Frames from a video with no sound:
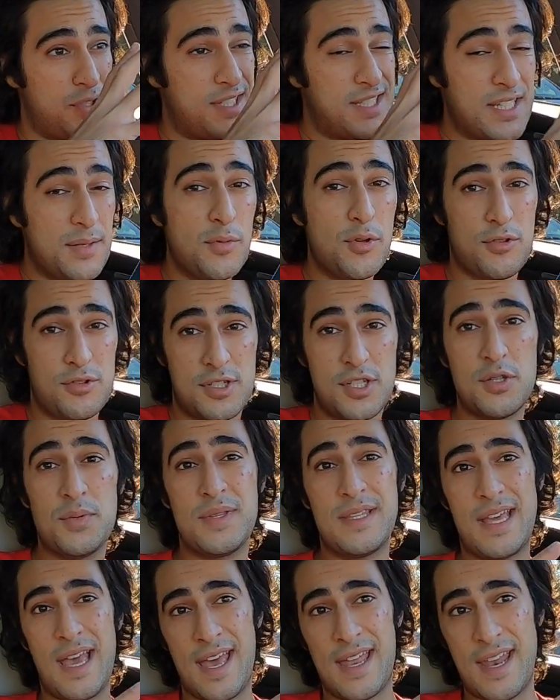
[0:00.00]
similar to
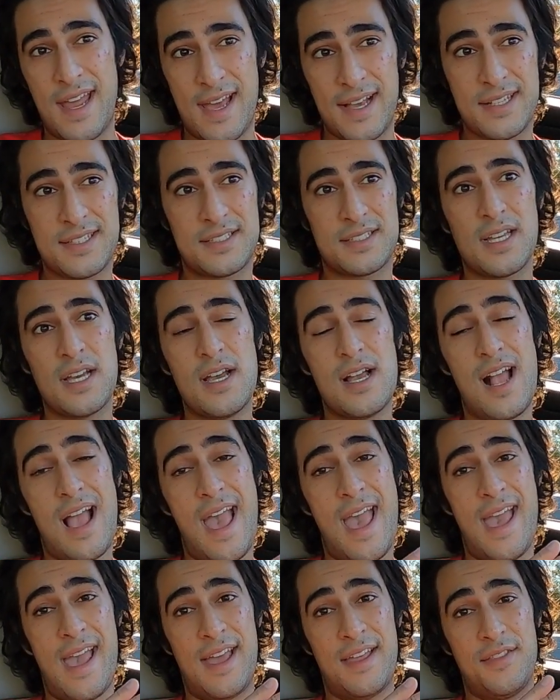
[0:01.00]
in the NX
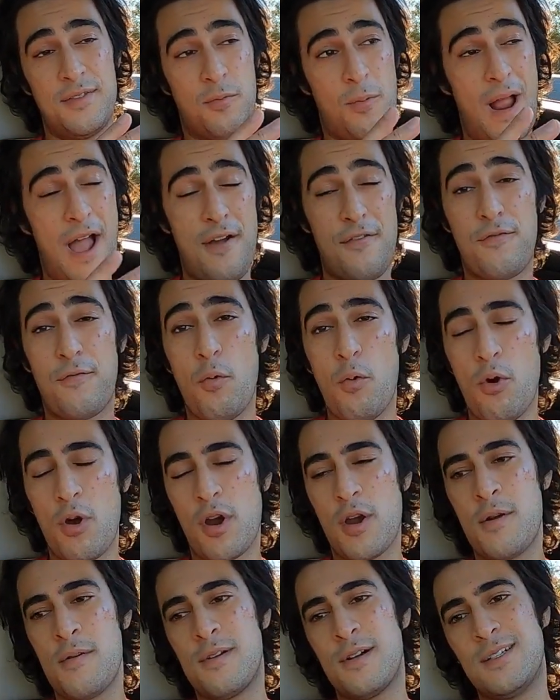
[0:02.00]
and the
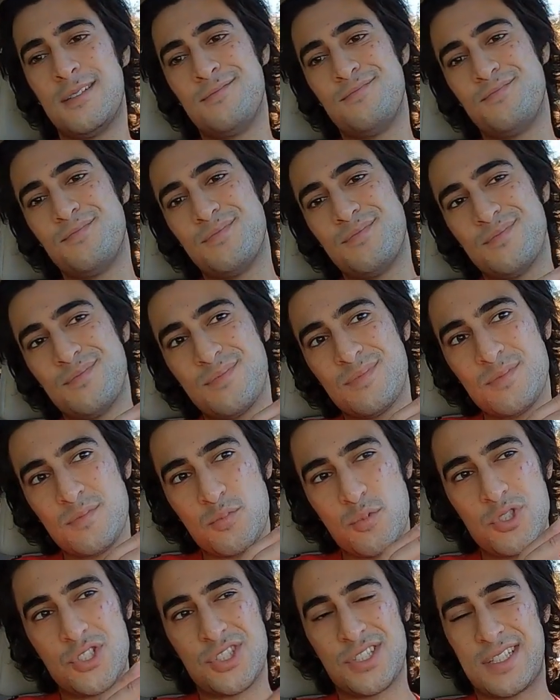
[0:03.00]
RAV4,
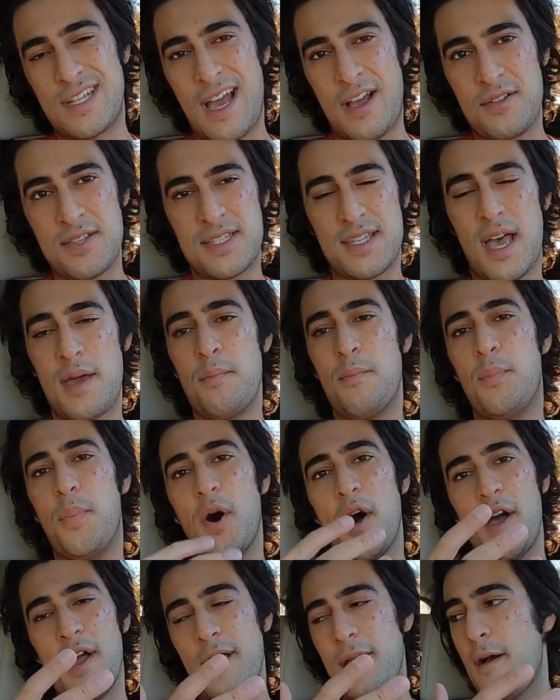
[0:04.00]
which is a downside,
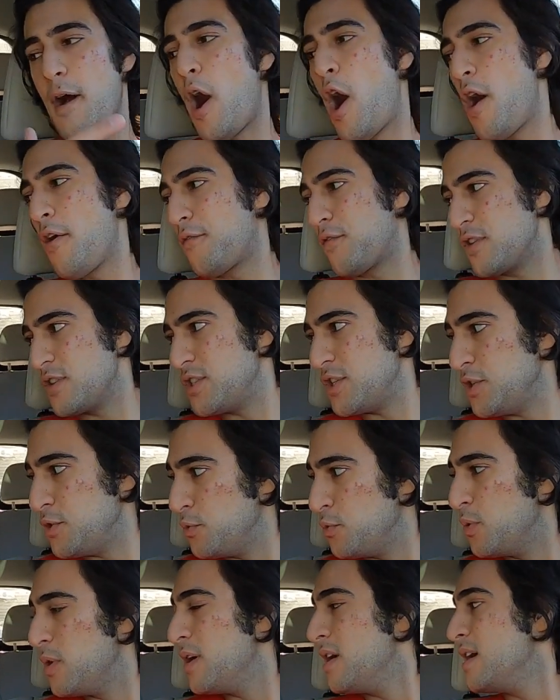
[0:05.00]
but offers
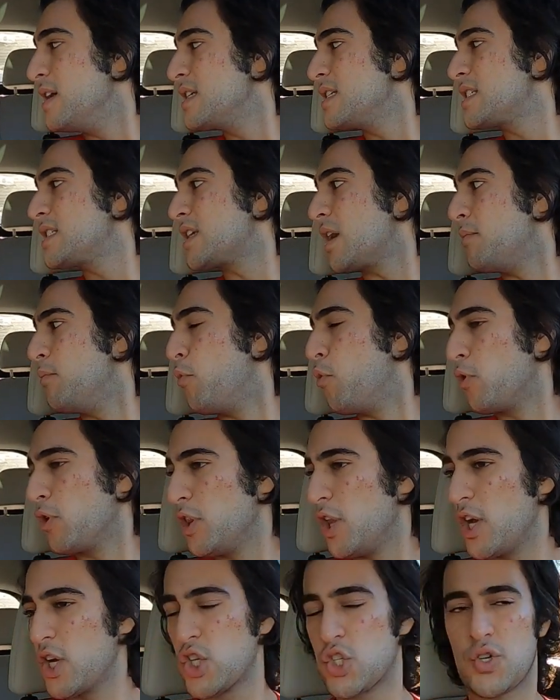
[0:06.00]
you some more
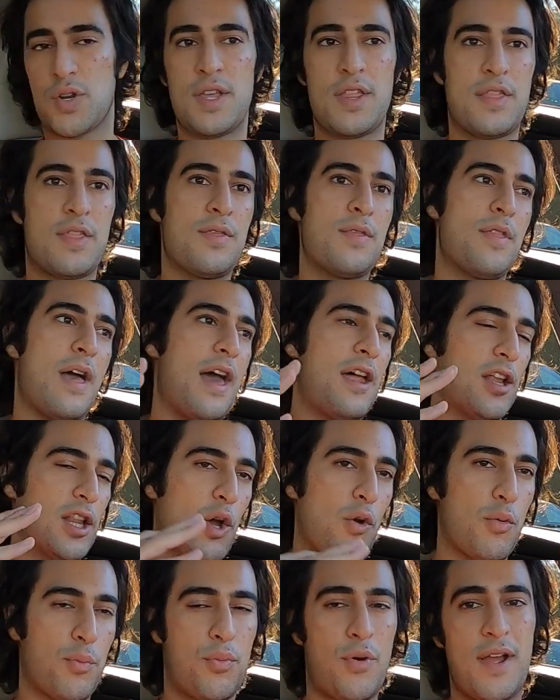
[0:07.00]
luxury at a
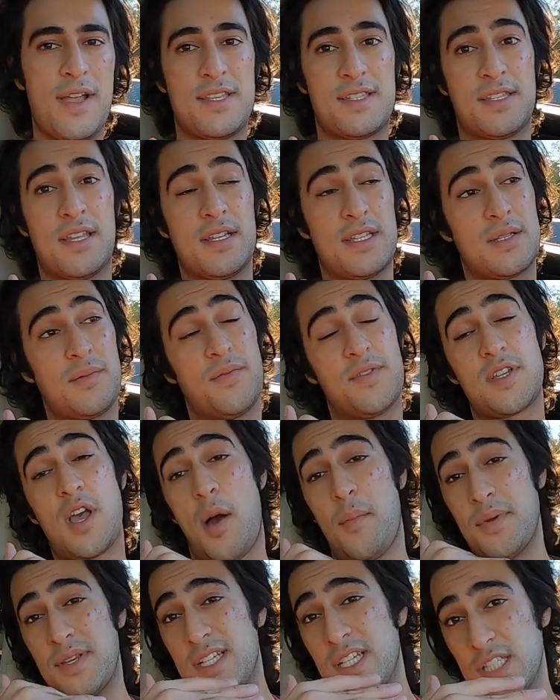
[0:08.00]
lower price than some of its
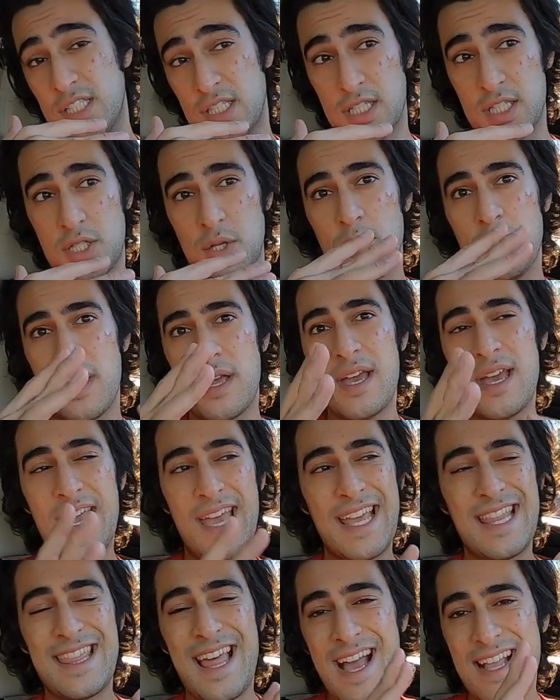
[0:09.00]
competition. So
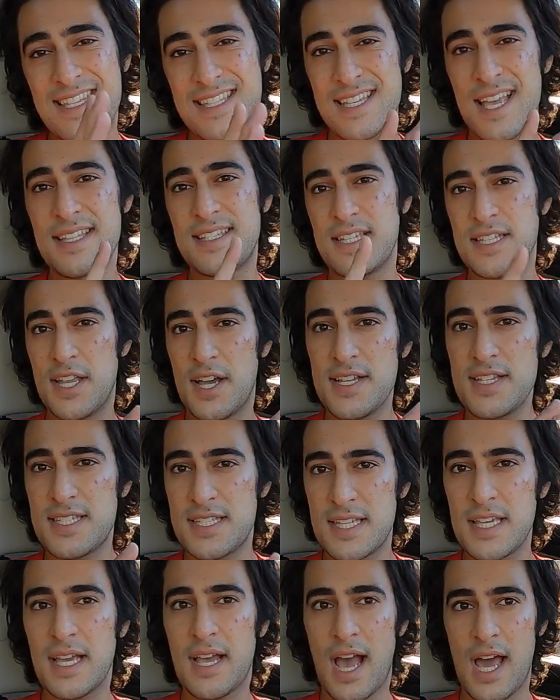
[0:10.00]
in that sense, it does
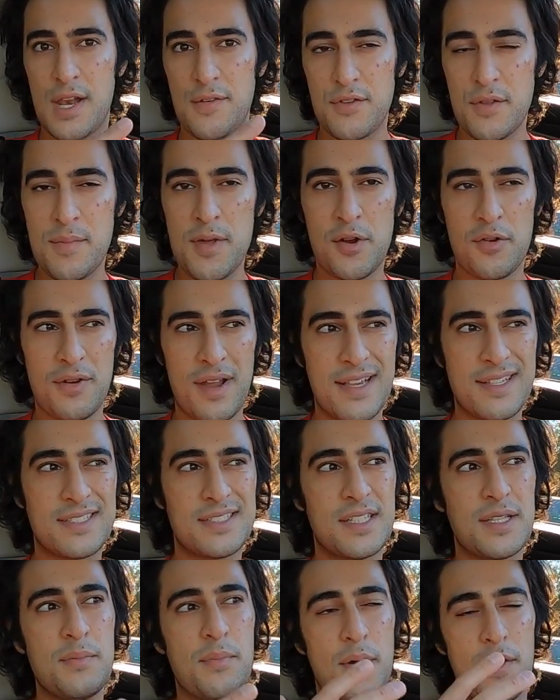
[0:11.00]
sit kind of in the middle
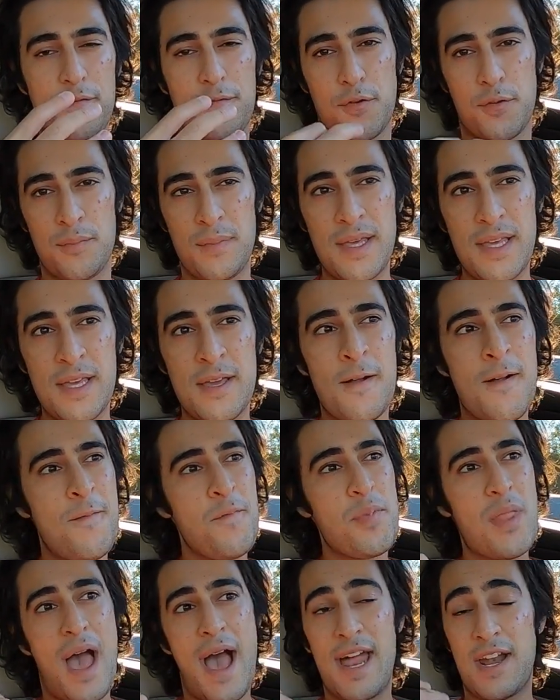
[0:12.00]
nicely, but for me,
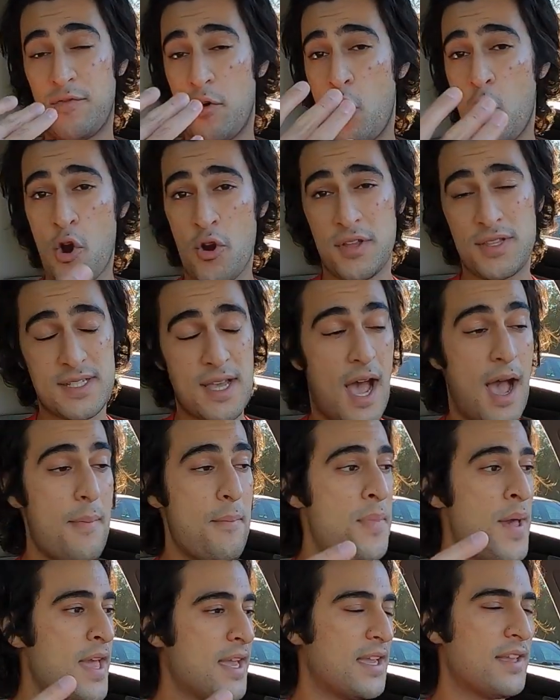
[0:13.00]
I'd have a hard time
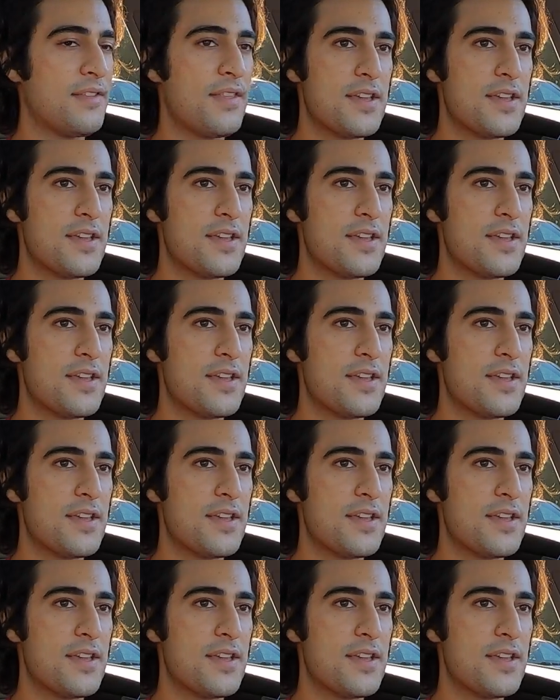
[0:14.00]
picking